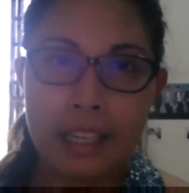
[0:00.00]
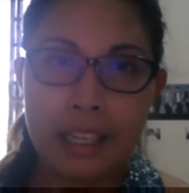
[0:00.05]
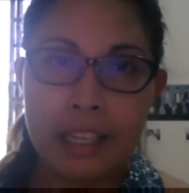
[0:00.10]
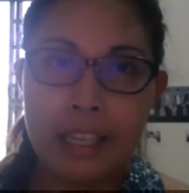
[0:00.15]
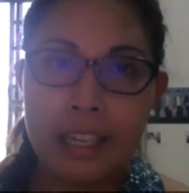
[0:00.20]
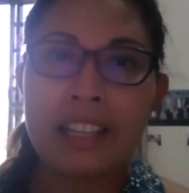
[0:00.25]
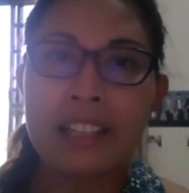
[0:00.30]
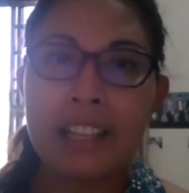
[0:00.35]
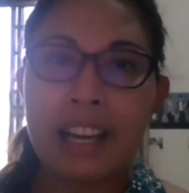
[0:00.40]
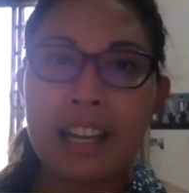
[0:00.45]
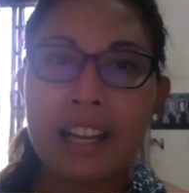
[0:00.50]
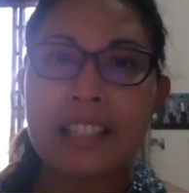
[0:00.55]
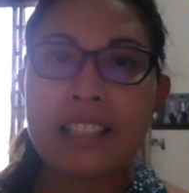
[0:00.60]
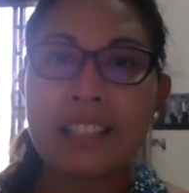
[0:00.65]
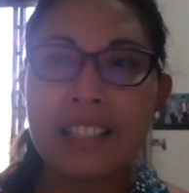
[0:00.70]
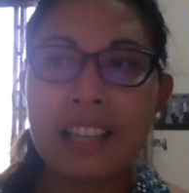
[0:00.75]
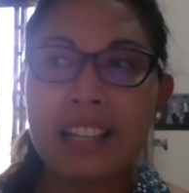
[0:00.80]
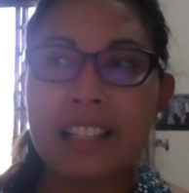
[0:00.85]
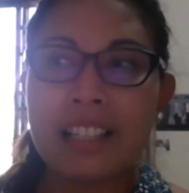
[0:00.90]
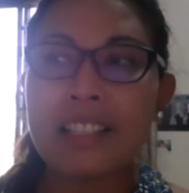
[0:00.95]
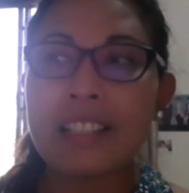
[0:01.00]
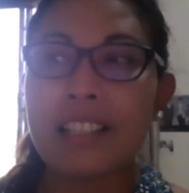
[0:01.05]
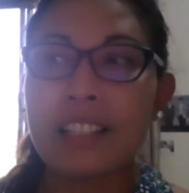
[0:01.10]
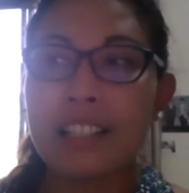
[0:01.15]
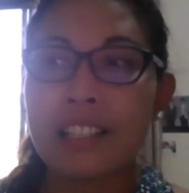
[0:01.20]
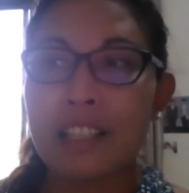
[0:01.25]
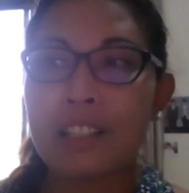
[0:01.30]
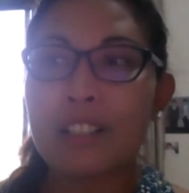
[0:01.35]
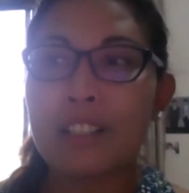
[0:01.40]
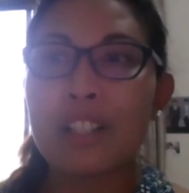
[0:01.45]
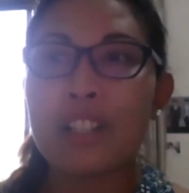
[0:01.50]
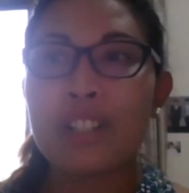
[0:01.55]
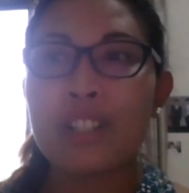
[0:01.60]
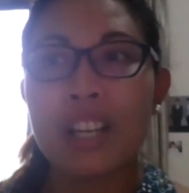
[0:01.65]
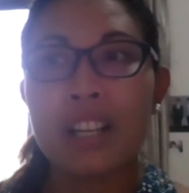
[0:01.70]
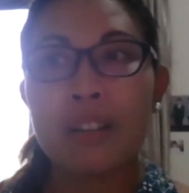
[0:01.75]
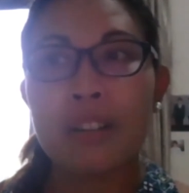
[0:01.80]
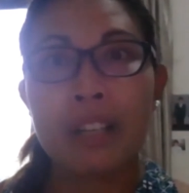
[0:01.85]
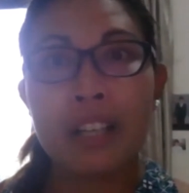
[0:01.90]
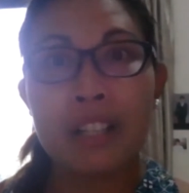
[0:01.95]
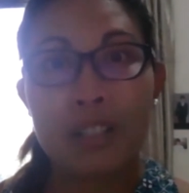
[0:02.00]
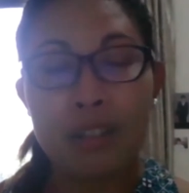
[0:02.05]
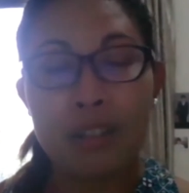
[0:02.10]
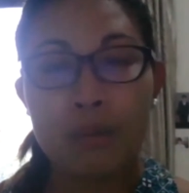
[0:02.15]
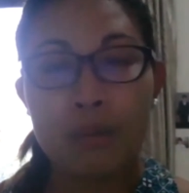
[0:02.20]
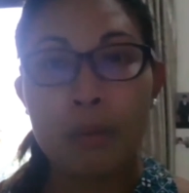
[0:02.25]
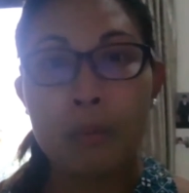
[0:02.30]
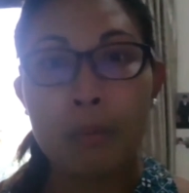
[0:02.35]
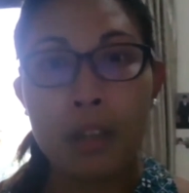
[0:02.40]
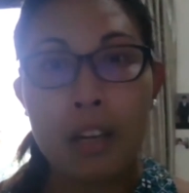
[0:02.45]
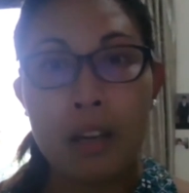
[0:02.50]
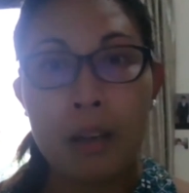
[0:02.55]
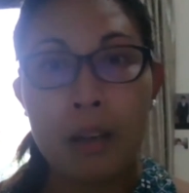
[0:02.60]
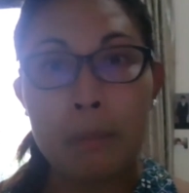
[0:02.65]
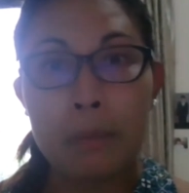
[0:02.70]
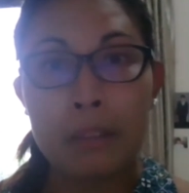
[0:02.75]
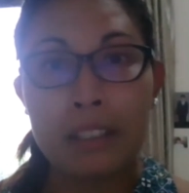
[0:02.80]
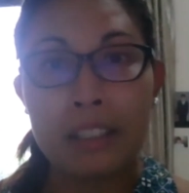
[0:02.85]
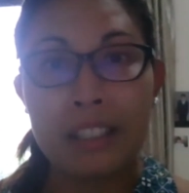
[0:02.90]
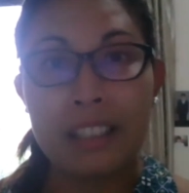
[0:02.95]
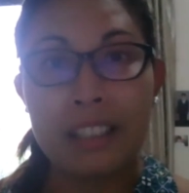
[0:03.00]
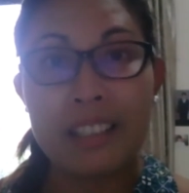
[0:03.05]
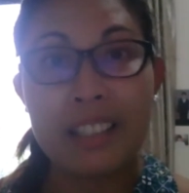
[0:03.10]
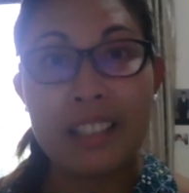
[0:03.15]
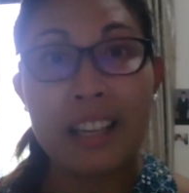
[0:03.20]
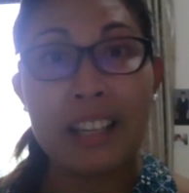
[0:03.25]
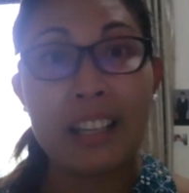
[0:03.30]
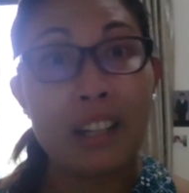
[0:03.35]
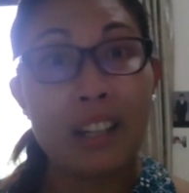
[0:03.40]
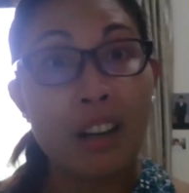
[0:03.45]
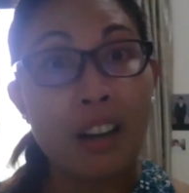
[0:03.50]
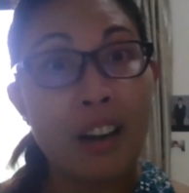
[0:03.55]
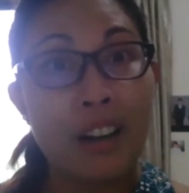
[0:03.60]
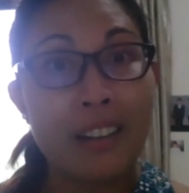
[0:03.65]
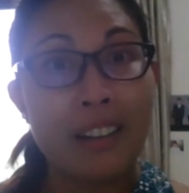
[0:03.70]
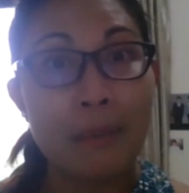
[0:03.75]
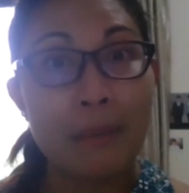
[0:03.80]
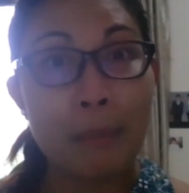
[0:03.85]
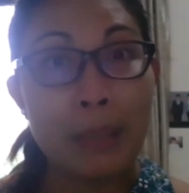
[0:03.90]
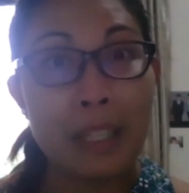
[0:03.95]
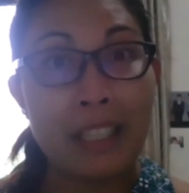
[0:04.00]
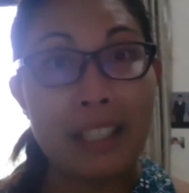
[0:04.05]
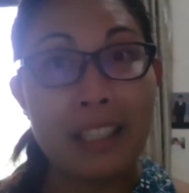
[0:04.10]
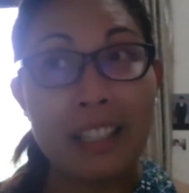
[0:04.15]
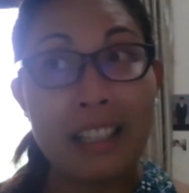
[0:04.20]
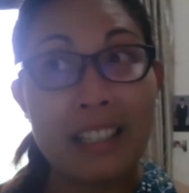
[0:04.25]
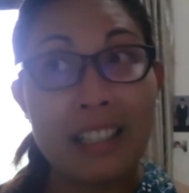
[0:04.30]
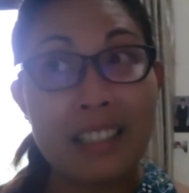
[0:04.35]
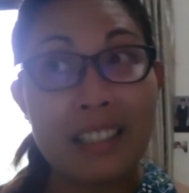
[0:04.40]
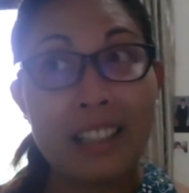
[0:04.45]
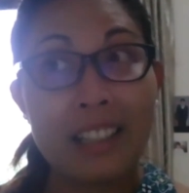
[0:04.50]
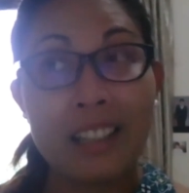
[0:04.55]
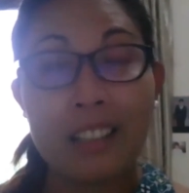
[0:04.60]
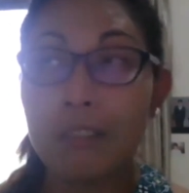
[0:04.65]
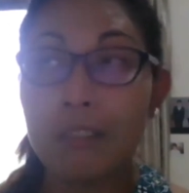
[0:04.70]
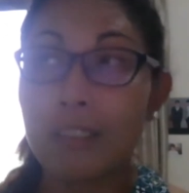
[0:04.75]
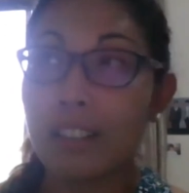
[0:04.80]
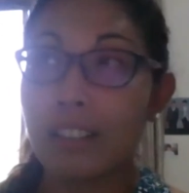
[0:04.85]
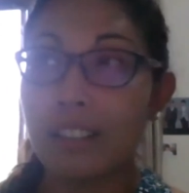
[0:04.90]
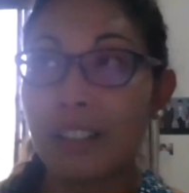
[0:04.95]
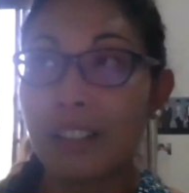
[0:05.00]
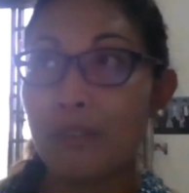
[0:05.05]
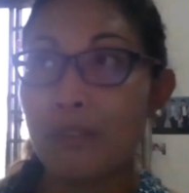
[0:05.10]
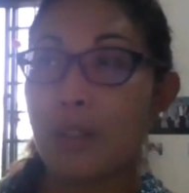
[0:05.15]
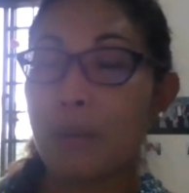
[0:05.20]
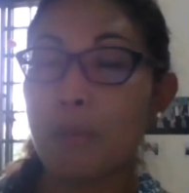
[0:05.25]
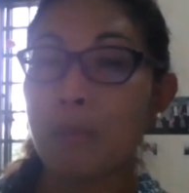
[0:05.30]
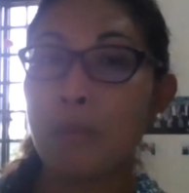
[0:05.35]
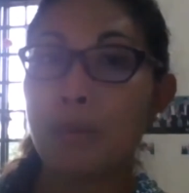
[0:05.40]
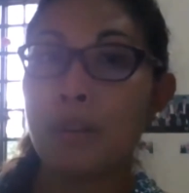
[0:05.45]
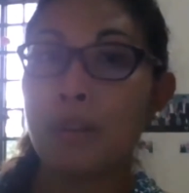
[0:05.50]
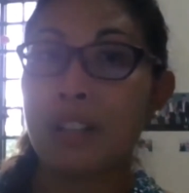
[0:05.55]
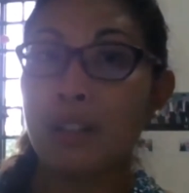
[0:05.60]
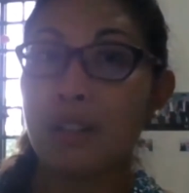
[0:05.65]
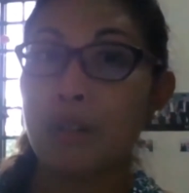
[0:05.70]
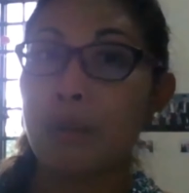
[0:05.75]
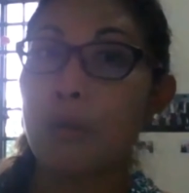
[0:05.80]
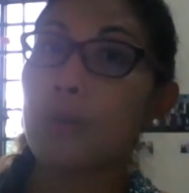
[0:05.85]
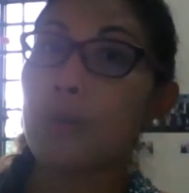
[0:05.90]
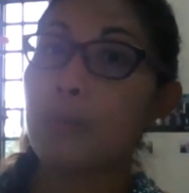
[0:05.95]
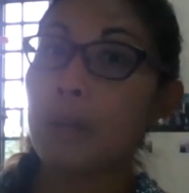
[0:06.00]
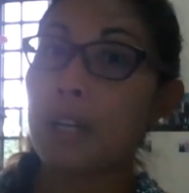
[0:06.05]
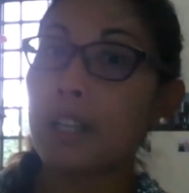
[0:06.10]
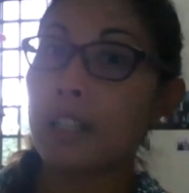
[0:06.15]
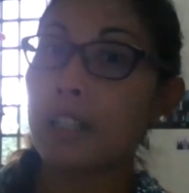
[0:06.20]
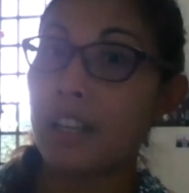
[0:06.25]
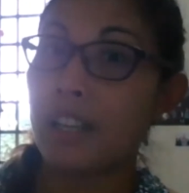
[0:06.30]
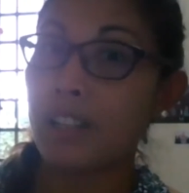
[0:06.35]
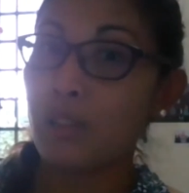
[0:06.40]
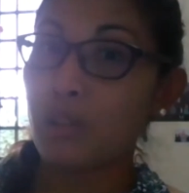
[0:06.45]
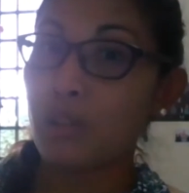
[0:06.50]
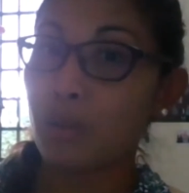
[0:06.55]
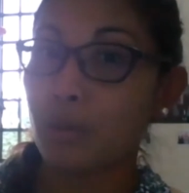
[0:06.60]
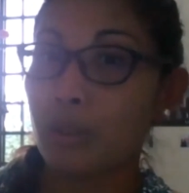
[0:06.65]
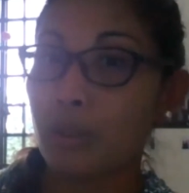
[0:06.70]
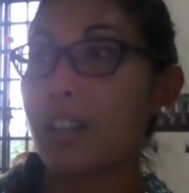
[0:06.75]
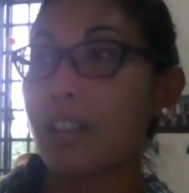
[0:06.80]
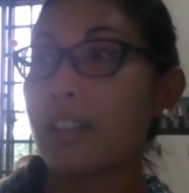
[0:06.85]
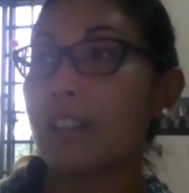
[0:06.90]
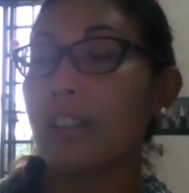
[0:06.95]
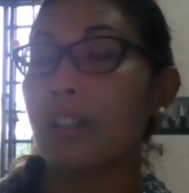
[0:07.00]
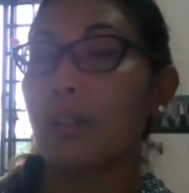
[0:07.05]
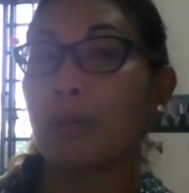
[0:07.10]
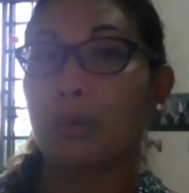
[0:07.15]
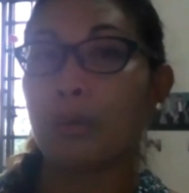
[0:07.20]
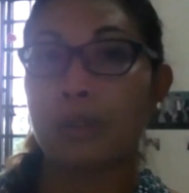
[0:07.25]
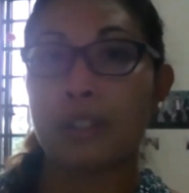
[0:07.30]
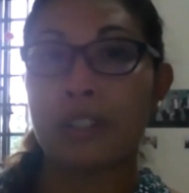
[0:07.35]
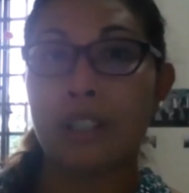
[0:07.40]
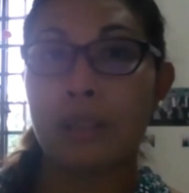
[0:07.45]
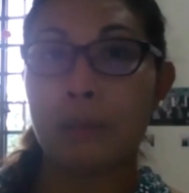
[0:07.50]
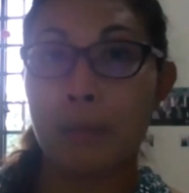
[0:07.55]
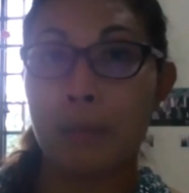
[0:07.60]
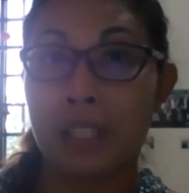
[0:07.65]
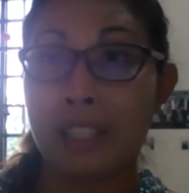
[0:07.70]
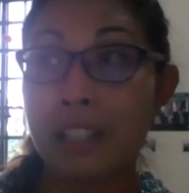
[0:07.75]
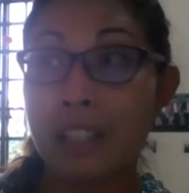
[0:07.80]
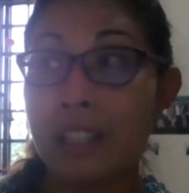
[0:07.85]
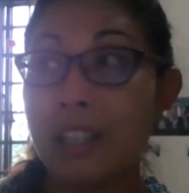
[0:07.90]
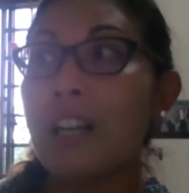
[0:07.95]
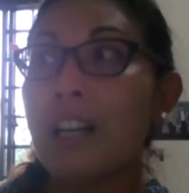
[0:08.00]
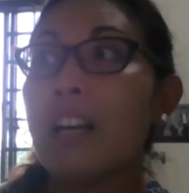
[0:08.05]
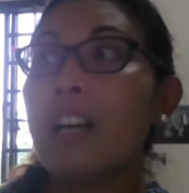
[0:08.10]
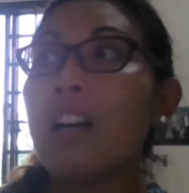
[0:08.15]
And in that sense, the younger generation would probably take it on, because like, well, if someone who's my age or slightly older than me